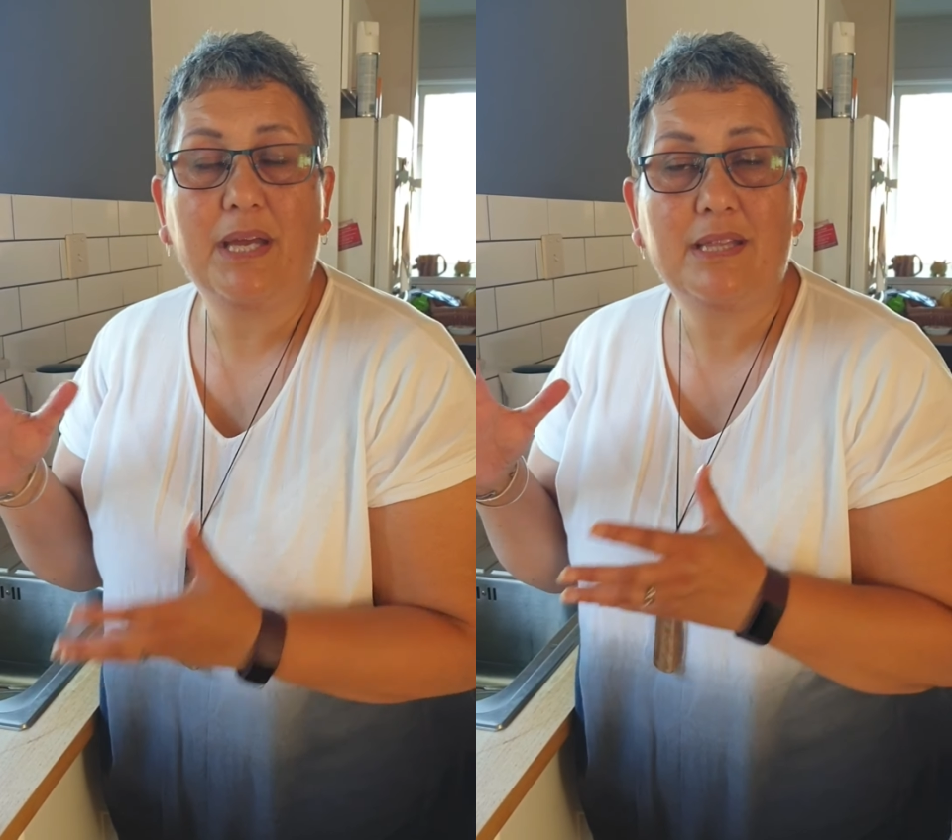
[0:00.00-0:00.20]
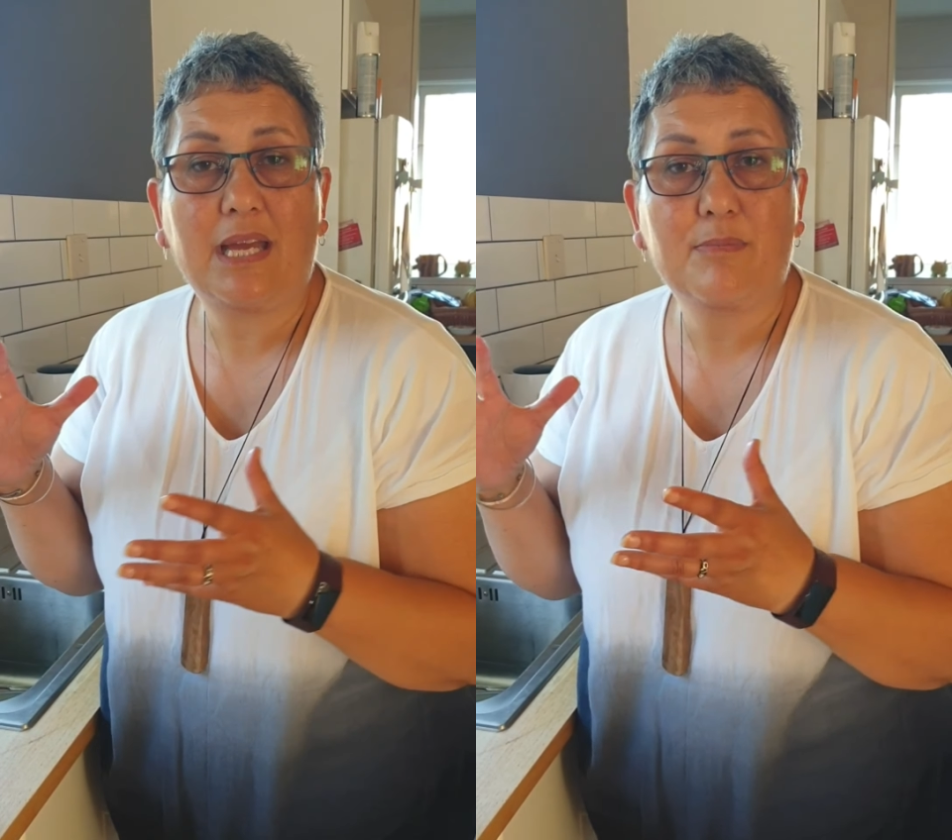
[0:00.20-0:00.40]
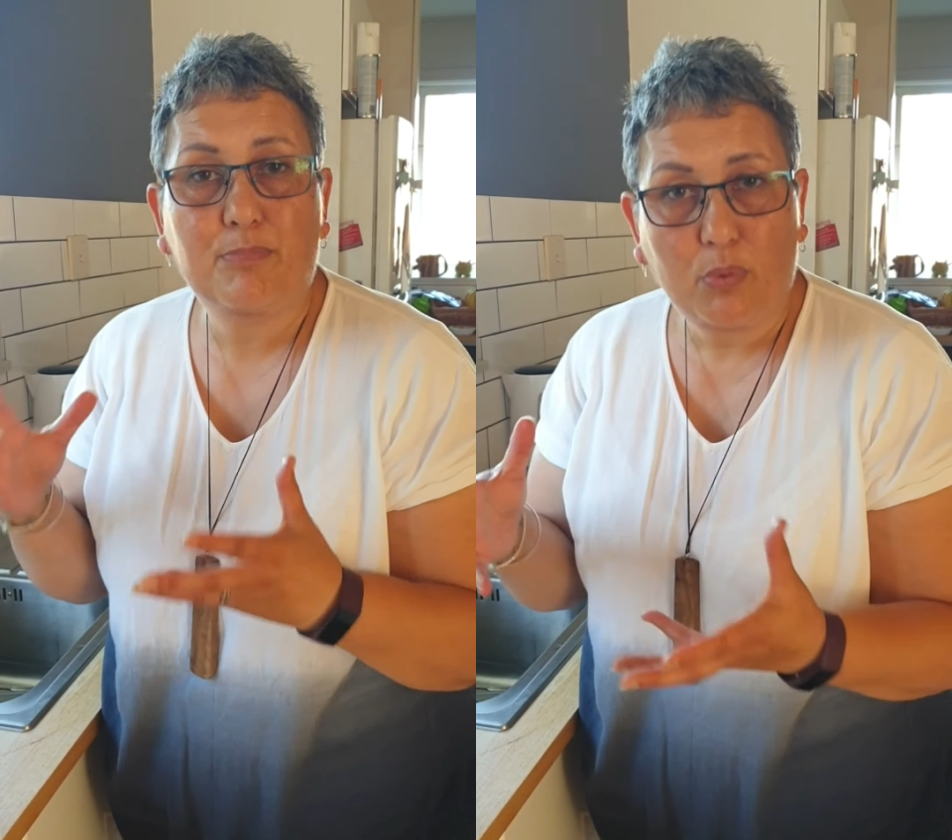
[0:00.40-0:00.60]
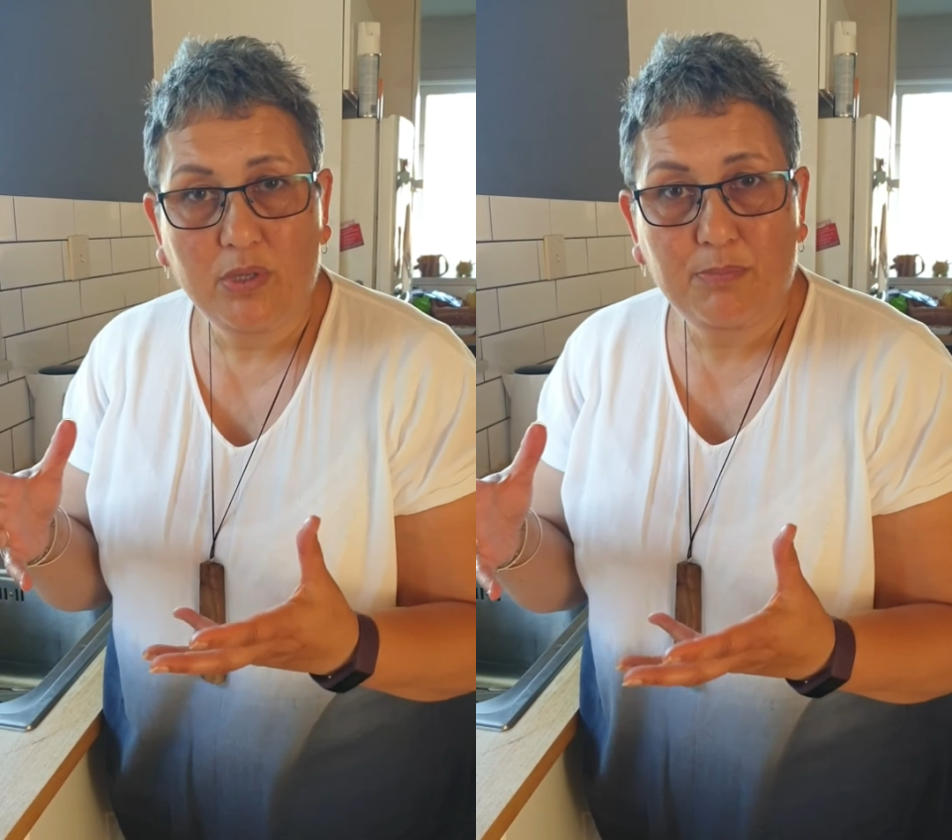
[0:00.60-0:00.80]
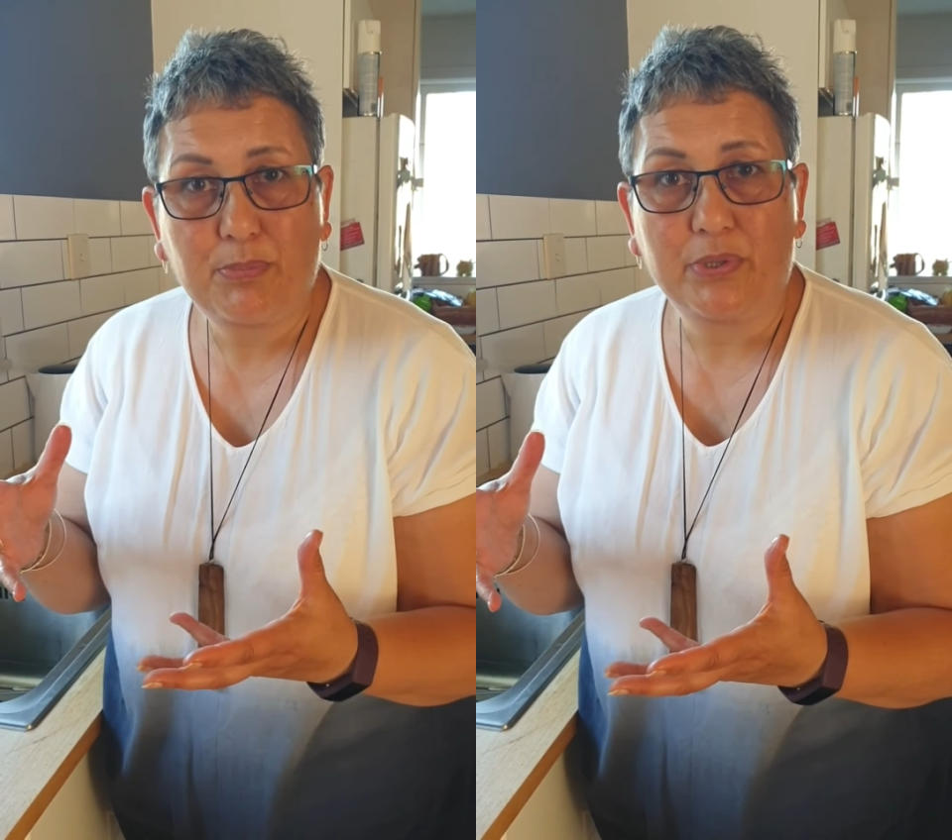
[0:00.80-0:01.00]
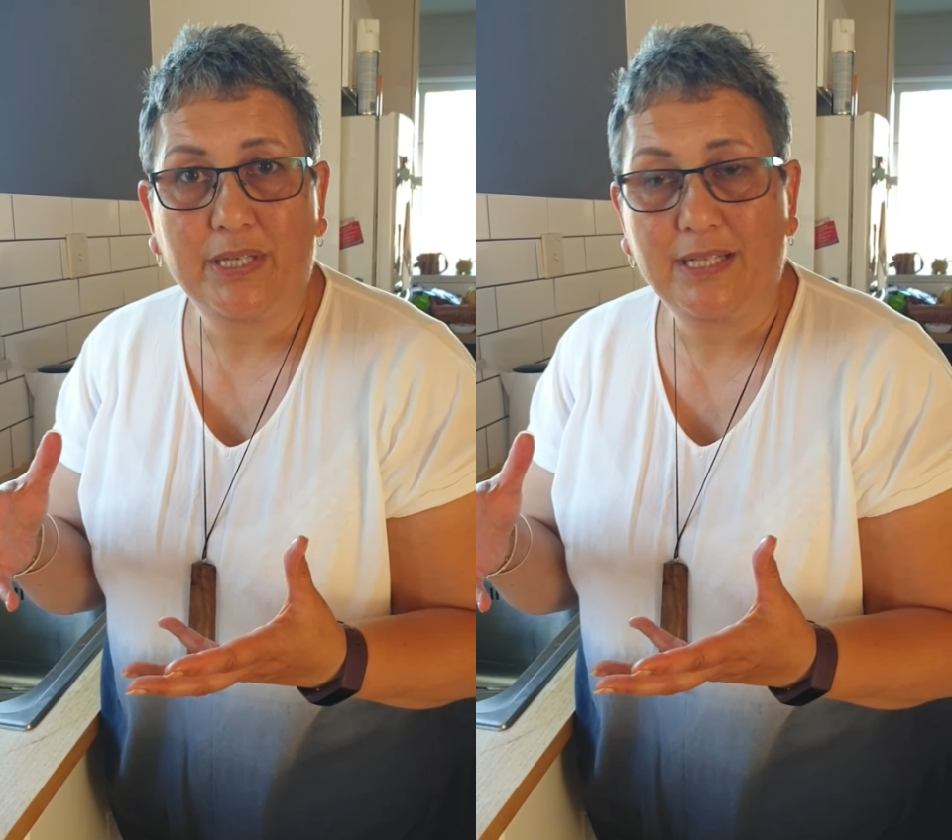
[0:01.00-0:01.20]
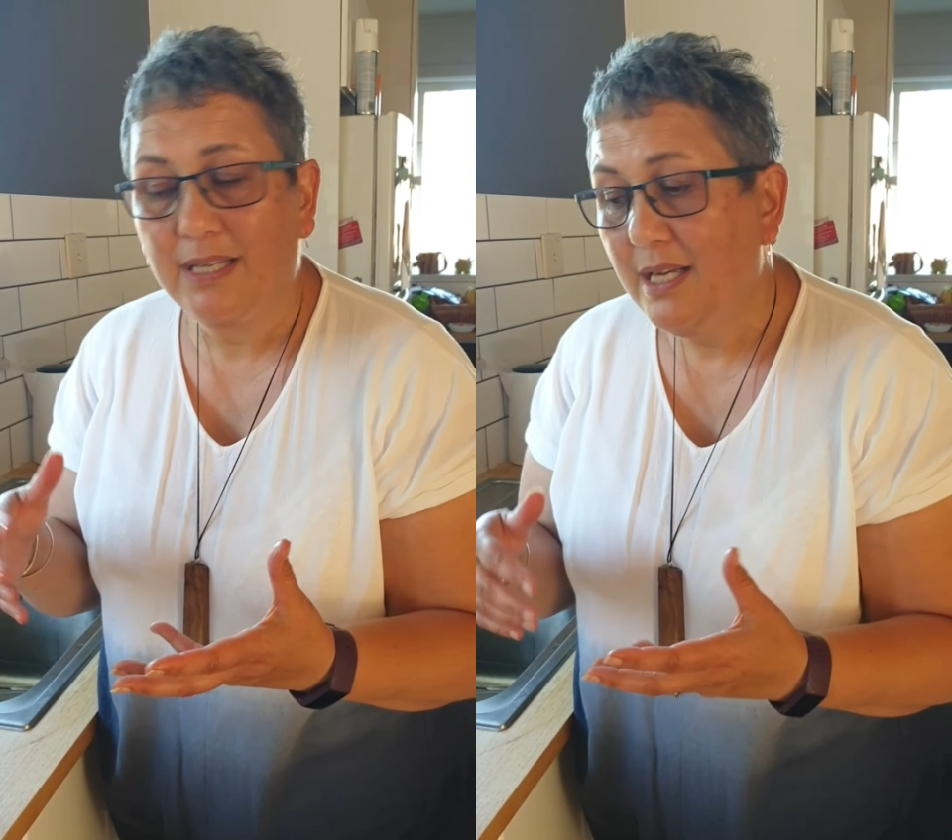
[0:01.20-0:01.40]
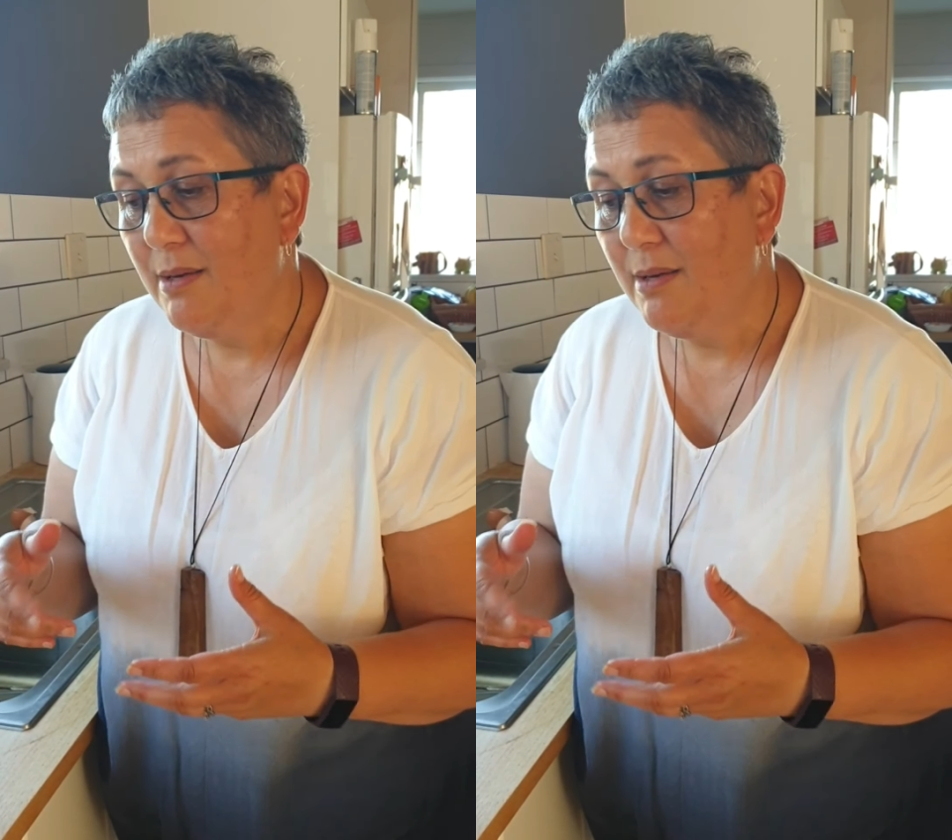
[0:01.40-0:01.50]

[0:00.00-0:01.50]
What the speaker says: and they had boiled pudding,